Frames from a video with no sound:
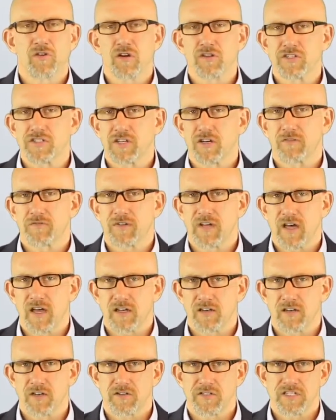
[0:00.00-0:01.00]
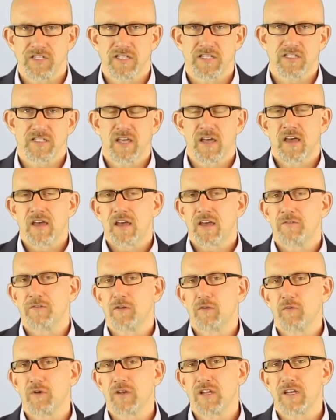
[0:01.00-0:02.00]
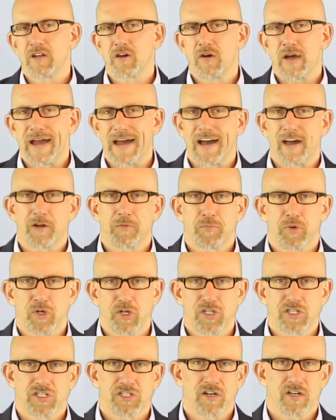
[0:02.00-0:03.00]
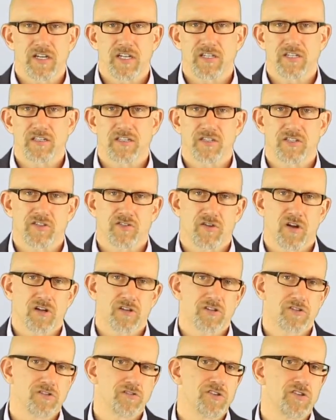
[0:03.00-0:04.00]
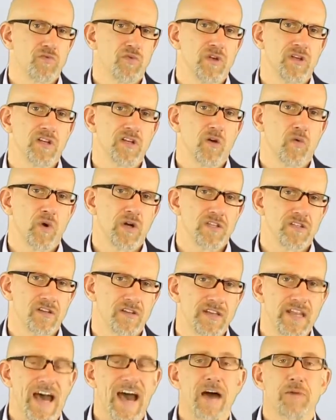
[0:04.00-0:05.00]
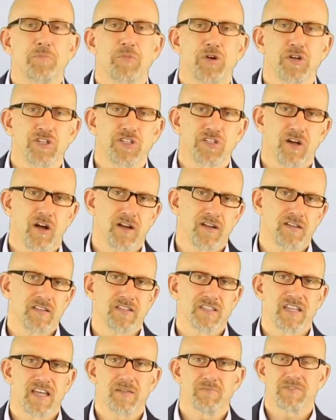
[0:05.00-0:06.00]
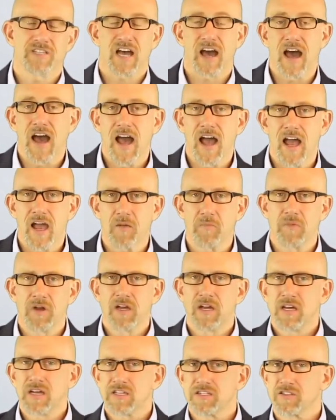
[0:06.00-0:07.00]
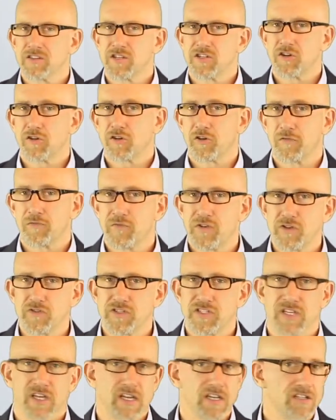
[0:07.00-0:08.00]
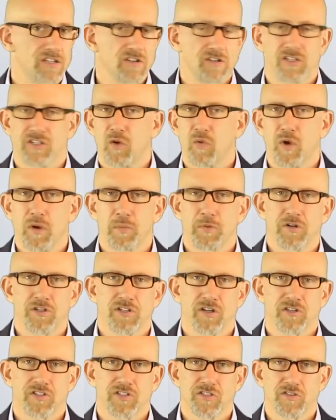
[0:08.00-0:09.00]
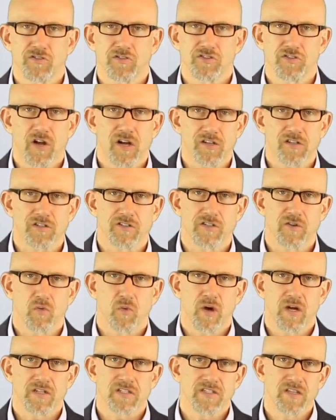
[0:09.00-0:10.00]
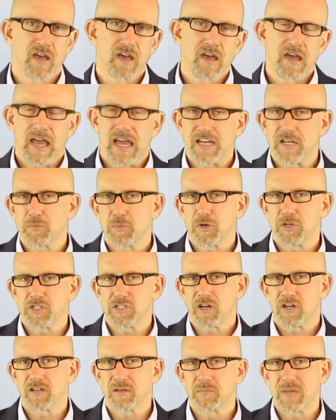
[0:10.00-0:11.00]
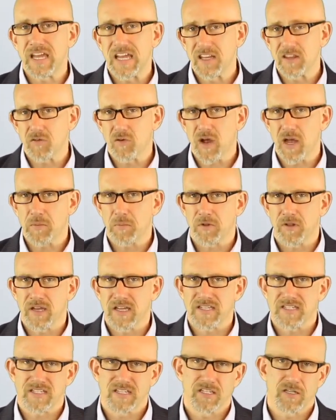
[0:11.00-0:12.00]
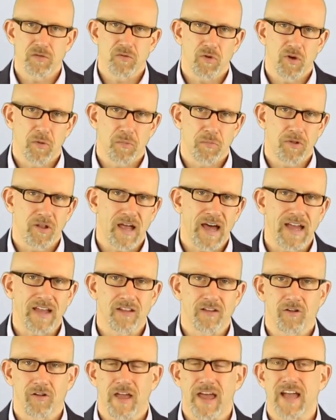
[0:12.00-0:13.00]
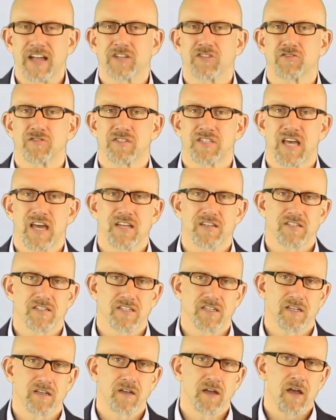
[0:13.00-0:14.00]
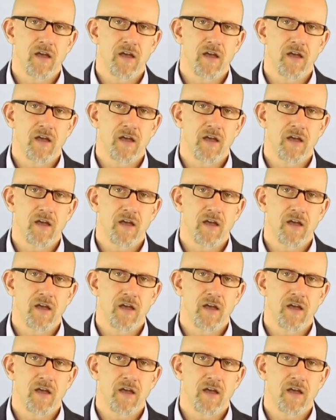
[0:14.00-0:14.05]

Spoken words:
own self-diagnosis, if you really know how to push on each of these structures, you really know what to not push on at the same time so that you don't confuse things, you know, you don't want to push on two structures at once, and you push on them in the right place and you apply a little extra tension